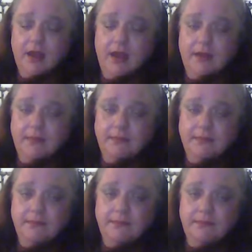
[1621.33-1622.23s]

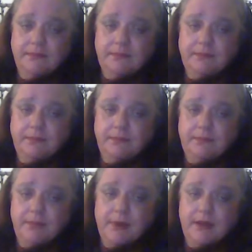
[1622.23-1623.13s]
um,
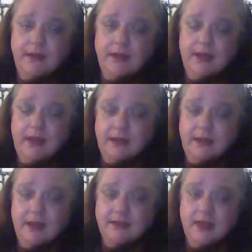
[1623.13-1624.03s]
but
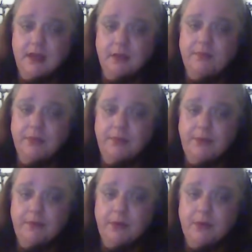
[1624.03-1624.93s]
it does help the
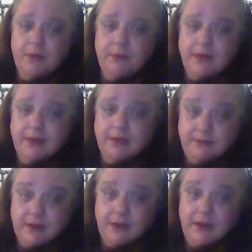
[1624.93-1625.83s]
people who are making the
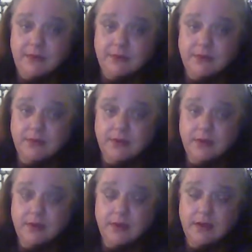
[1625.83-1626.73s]
videos,
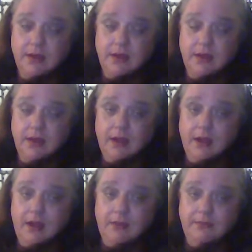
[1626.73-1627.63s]

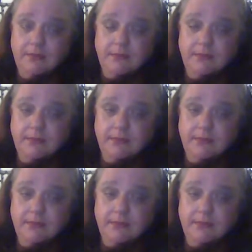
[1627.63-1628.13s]
um,